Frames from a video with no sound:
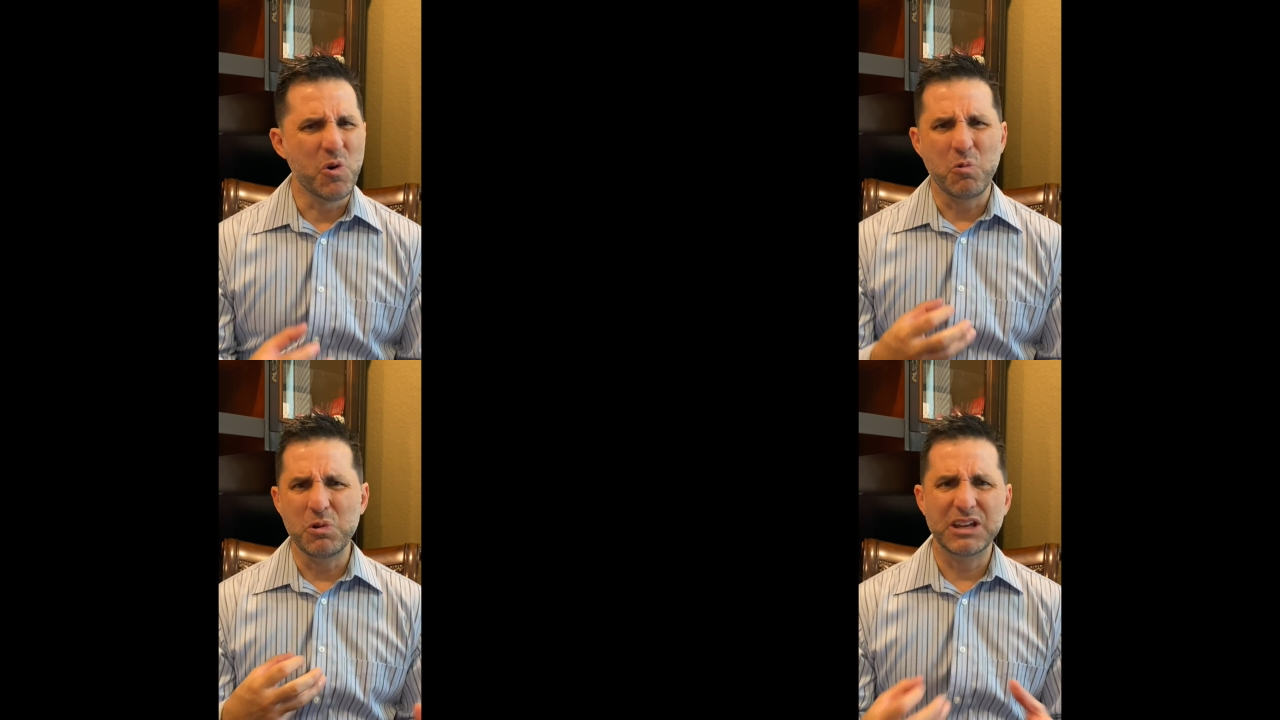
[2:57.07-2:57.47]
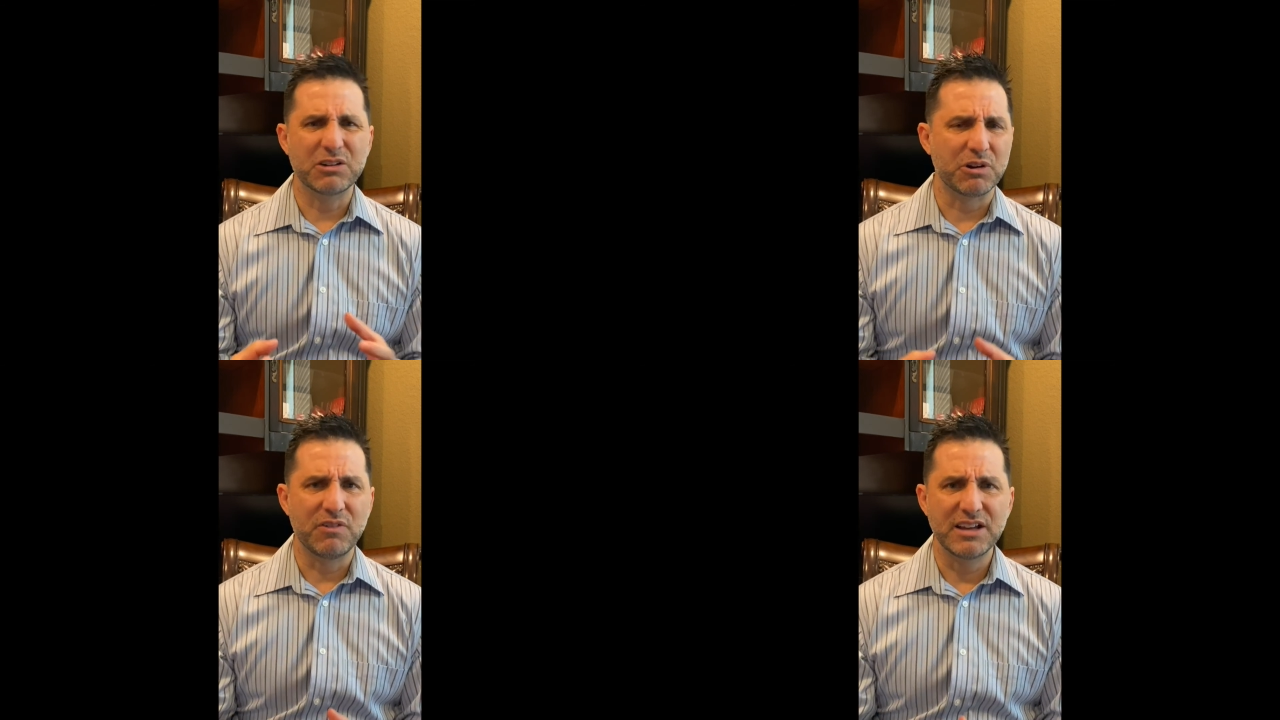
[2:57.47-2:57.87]
We can
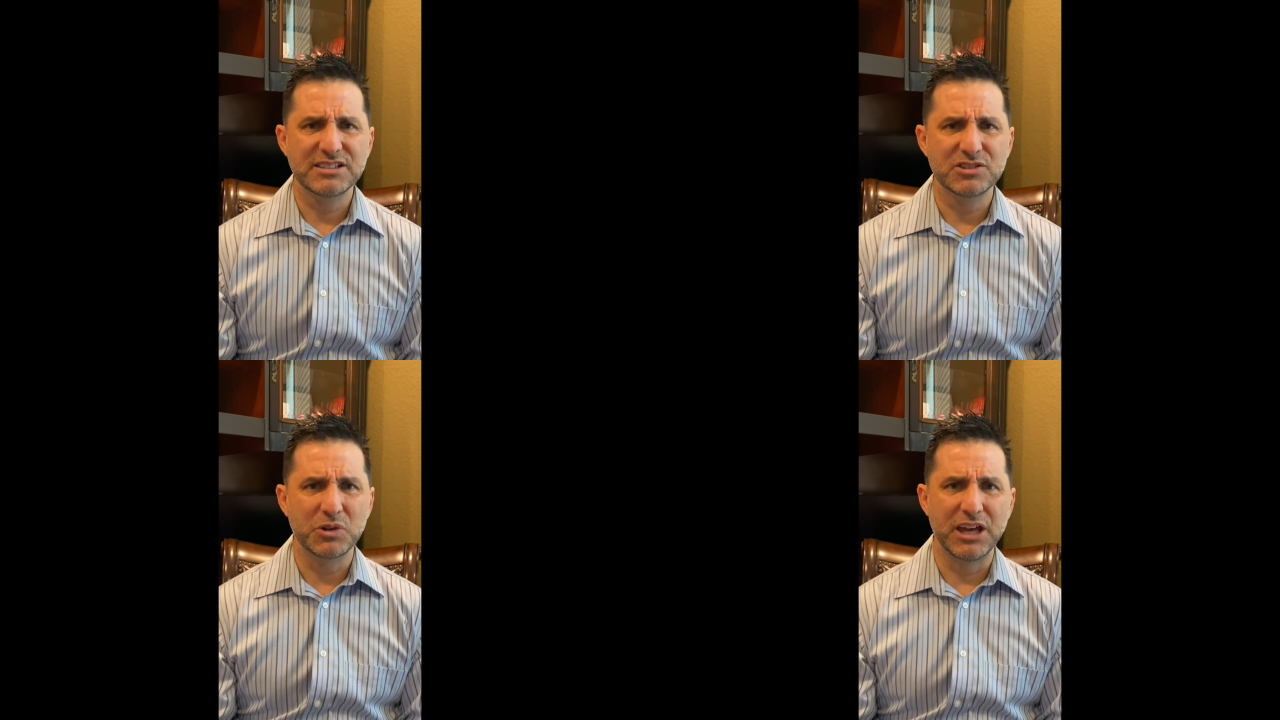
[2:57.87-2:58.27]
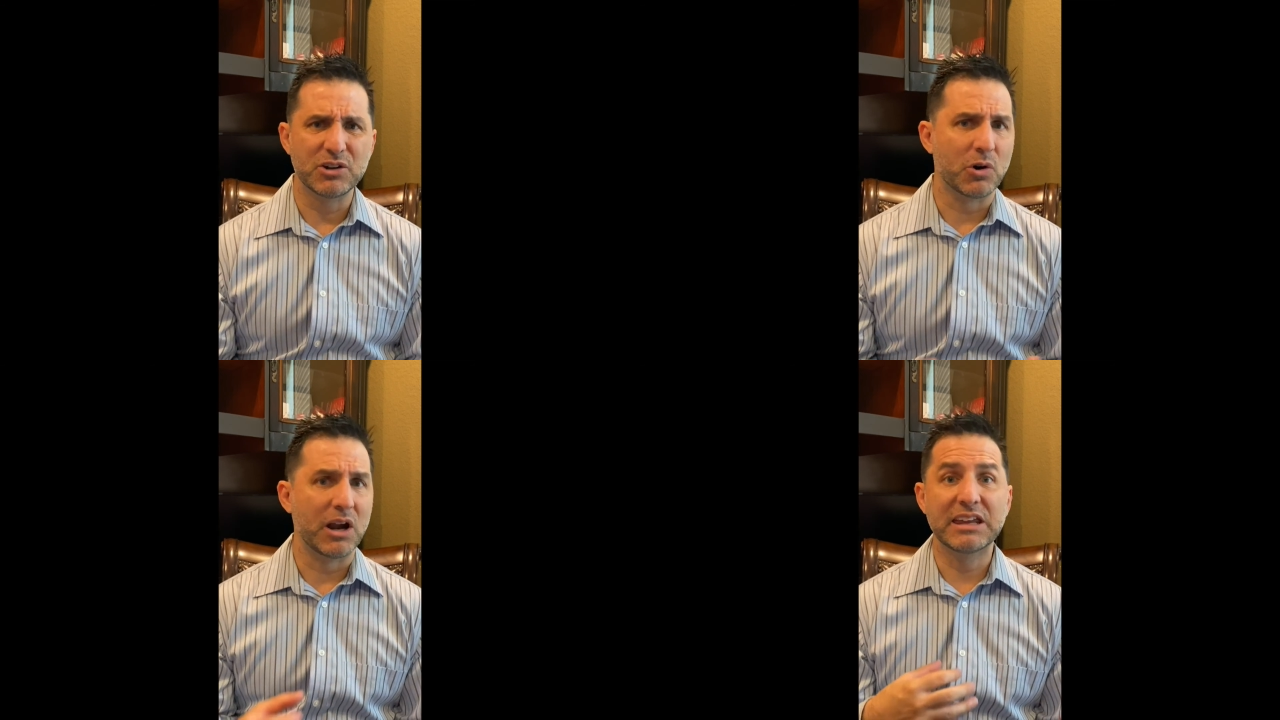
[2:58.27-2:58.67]
revise it together,
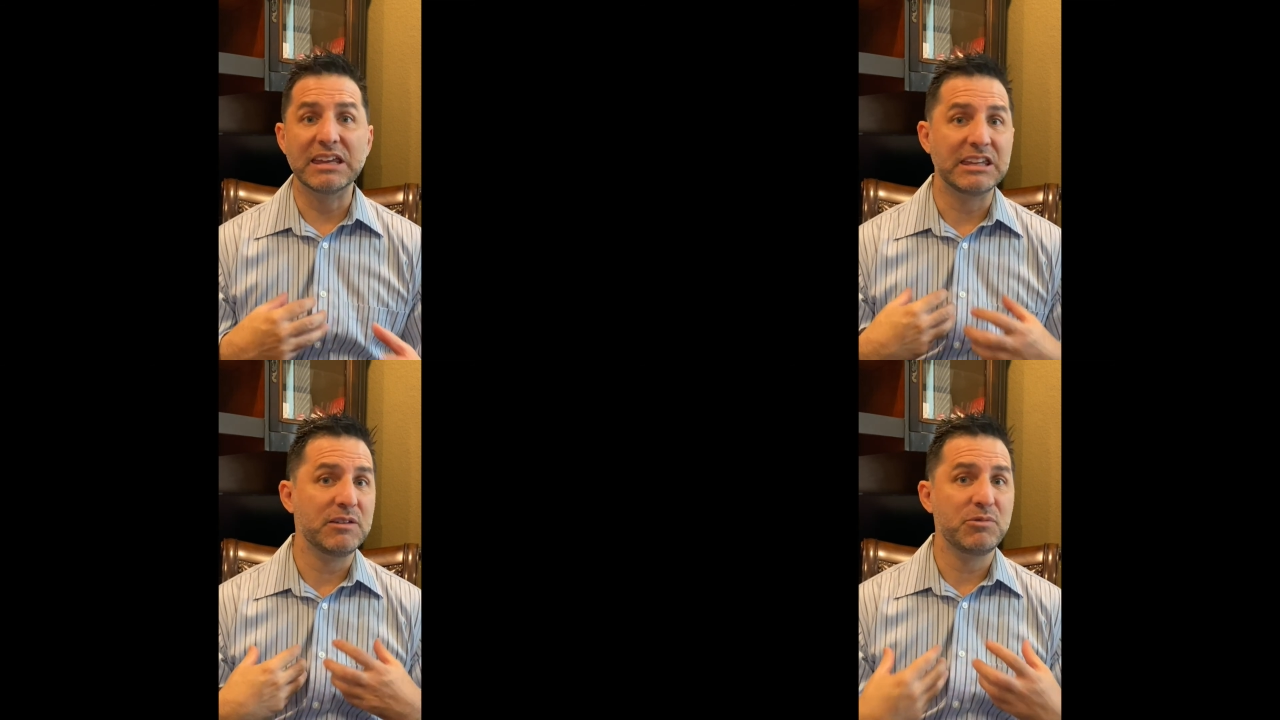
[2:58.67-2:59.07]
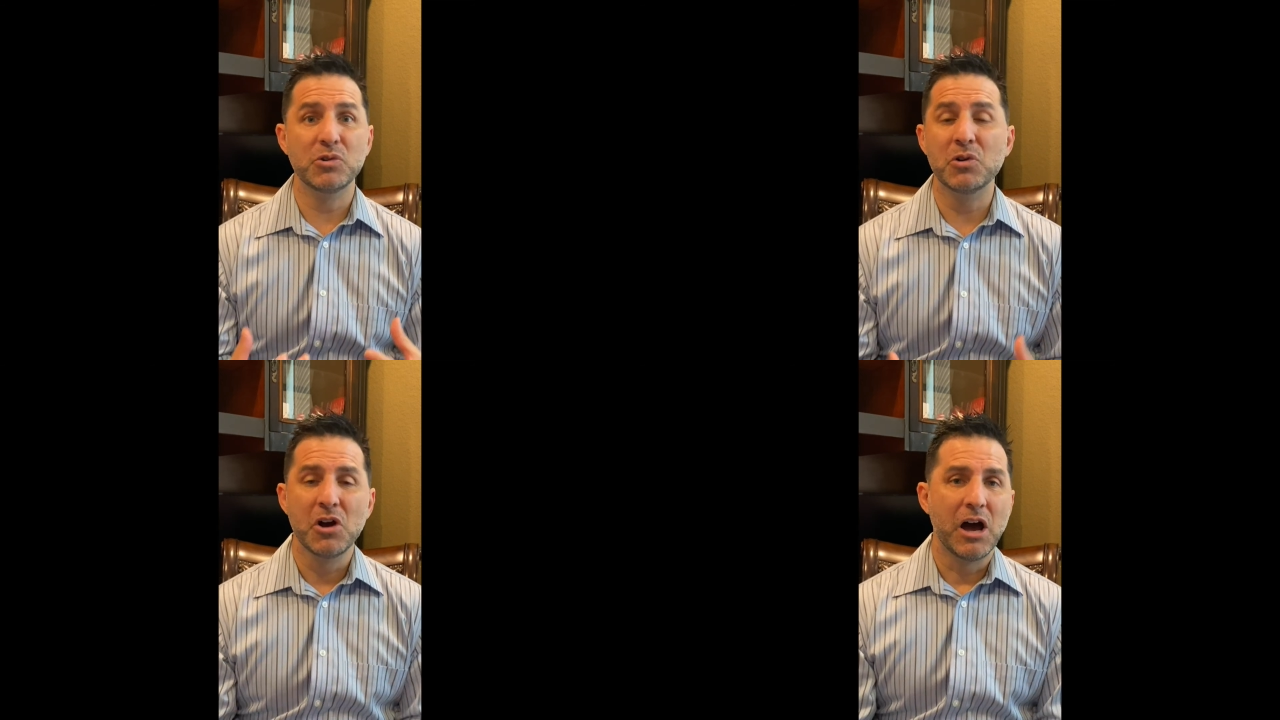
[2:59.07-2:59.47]
or I can give
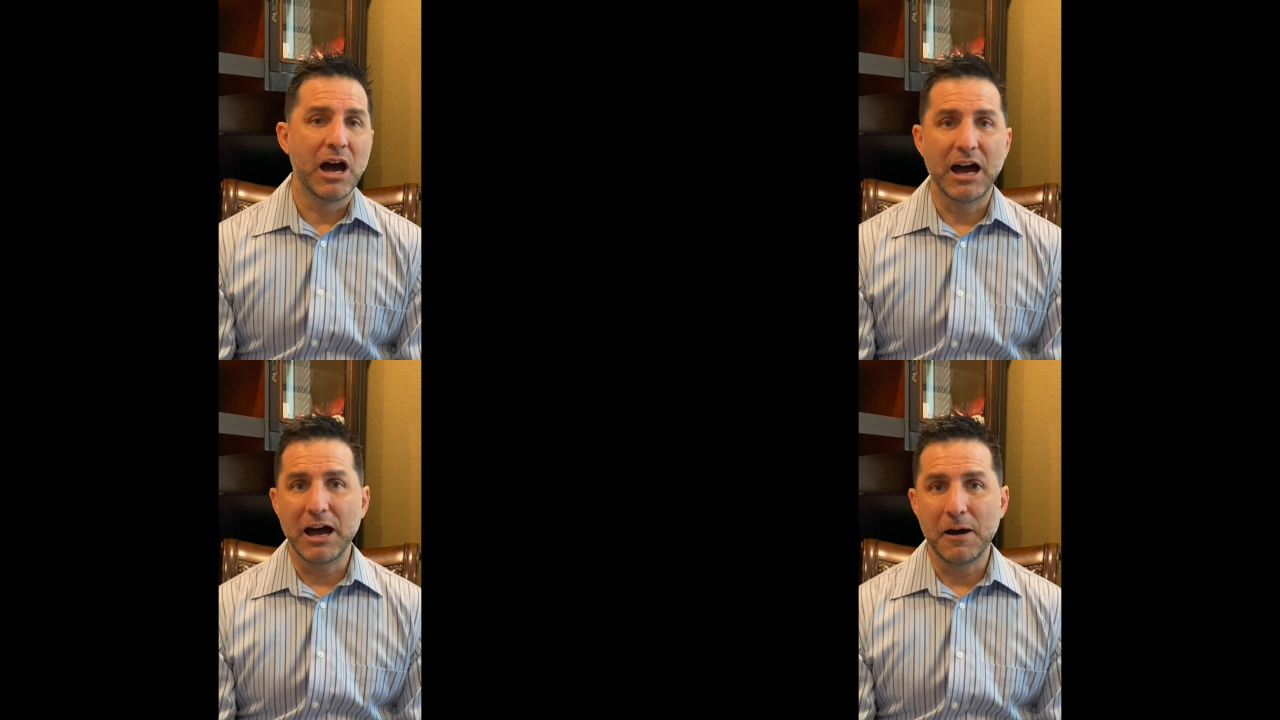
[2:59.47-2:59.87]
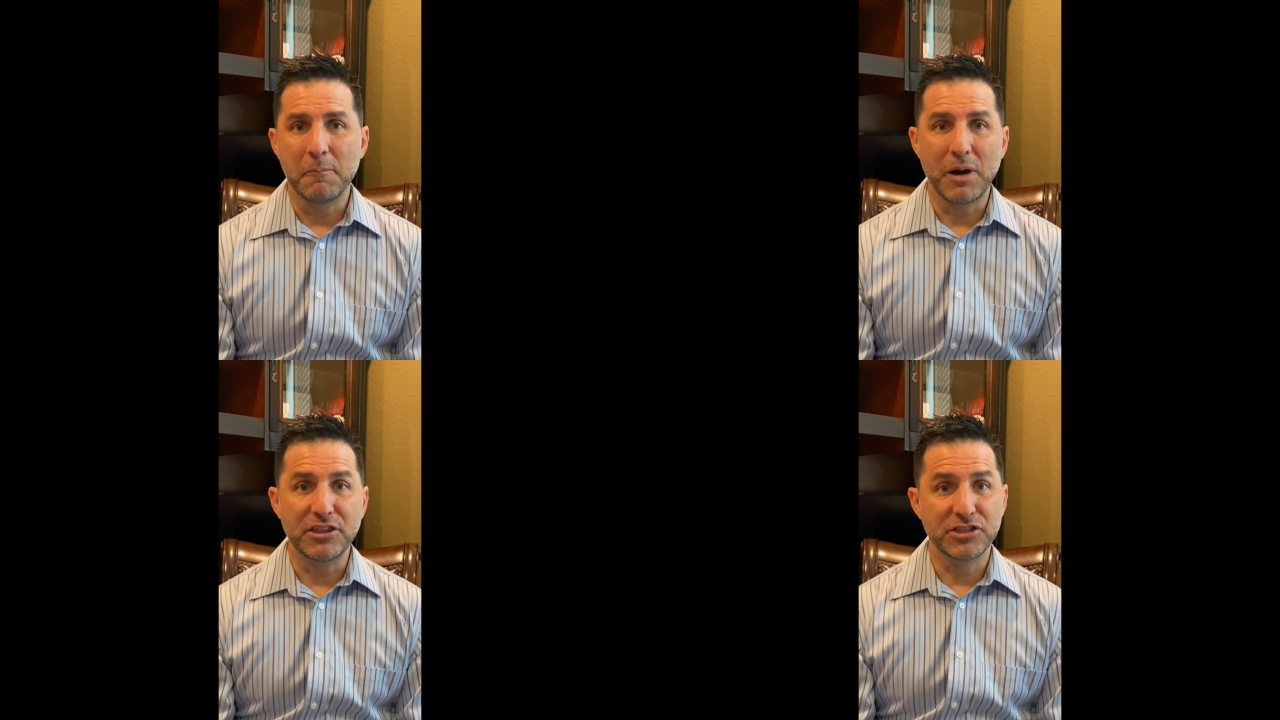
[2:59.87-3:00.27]
you
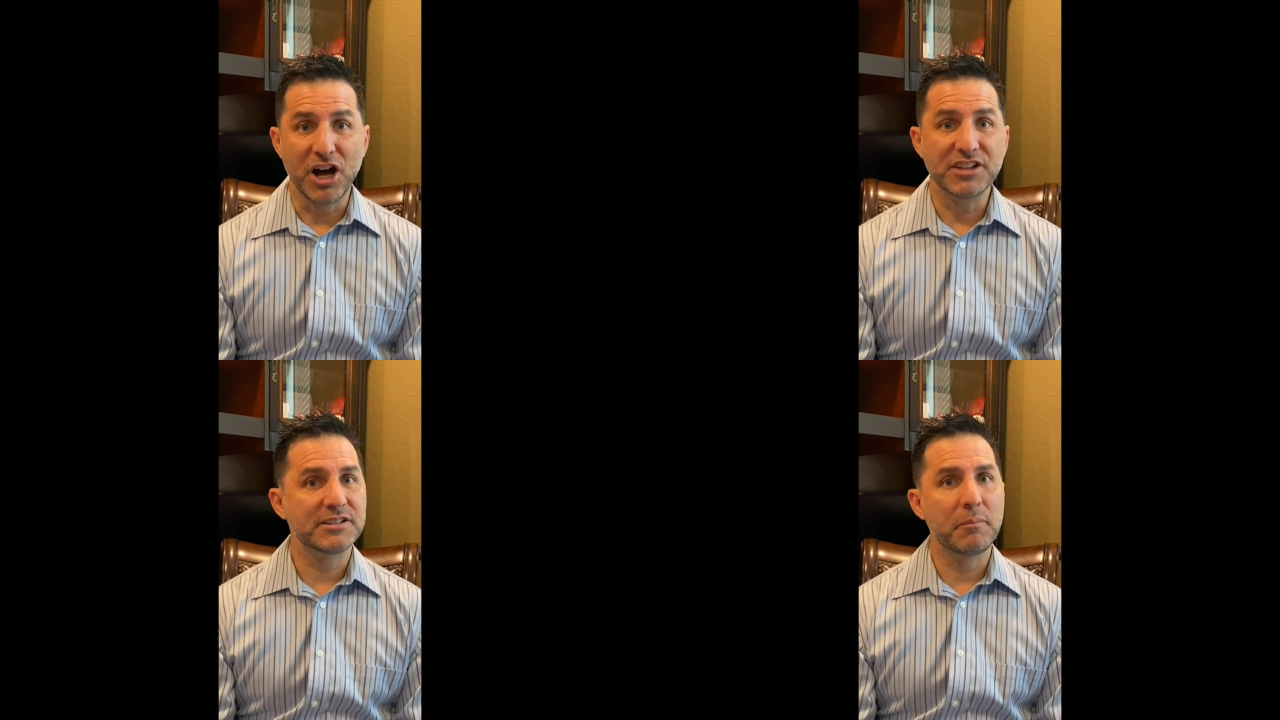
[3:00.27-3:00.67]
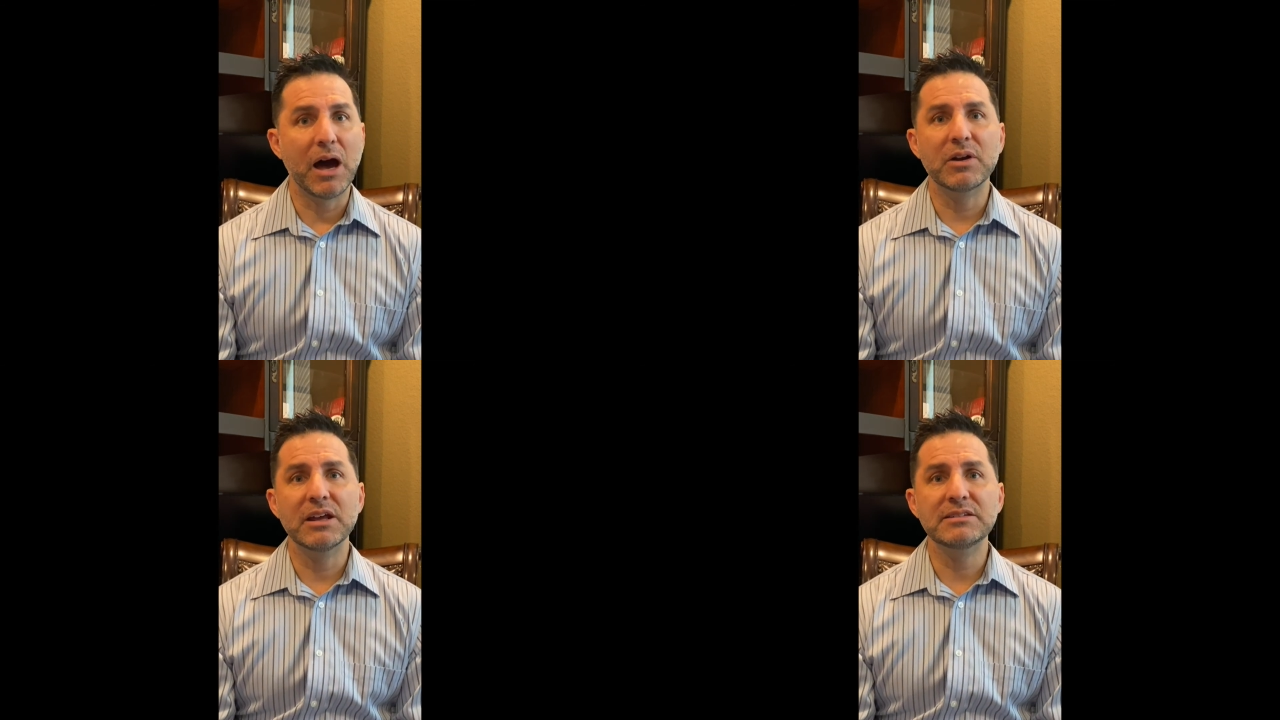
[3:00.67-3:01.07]
my thoughts
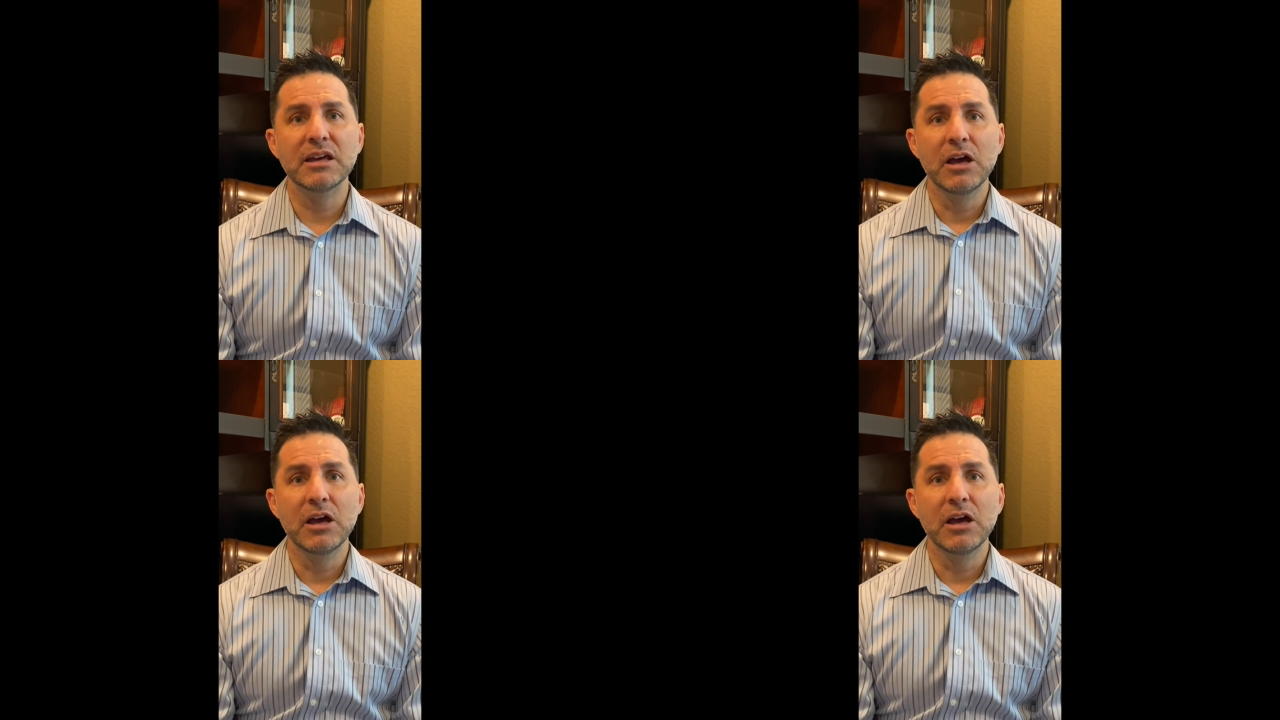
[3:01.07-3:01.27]
about it,